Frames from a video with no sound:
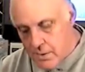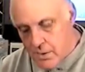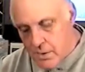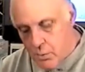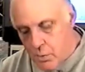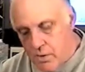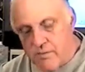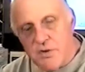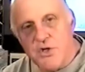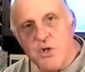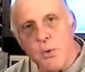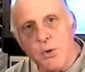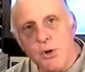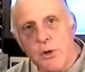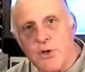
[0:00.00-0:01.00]
Wherever
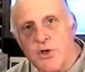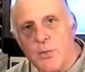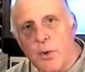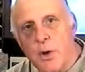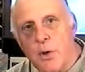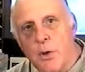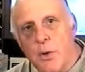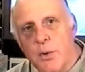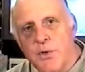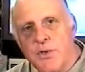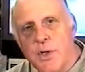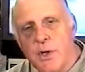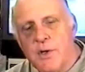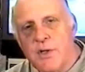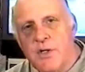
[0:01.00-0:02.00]
socialism goes,
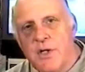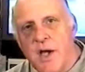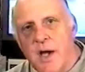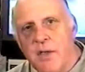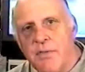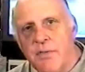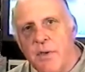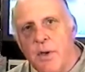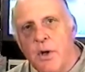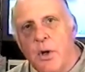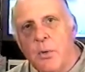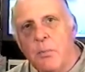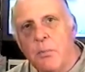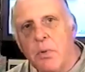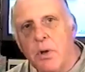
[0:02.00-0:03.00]
death,
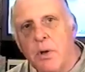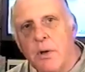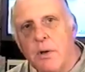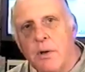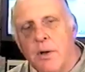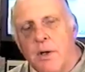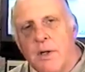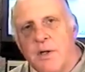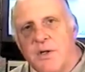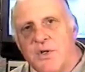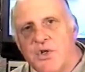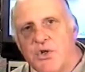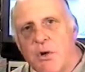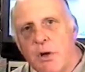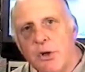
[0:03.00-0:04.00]
murder,
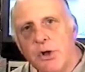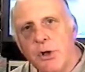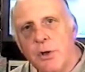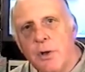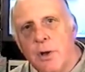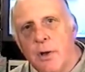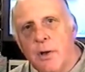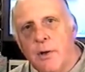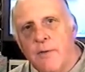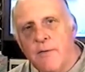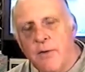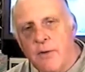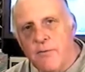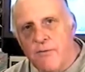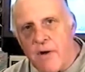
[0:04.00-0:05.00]
destruction
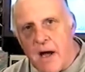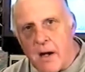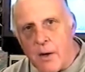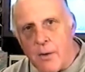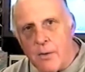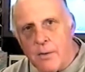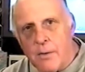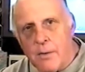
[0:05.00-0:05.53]
follow.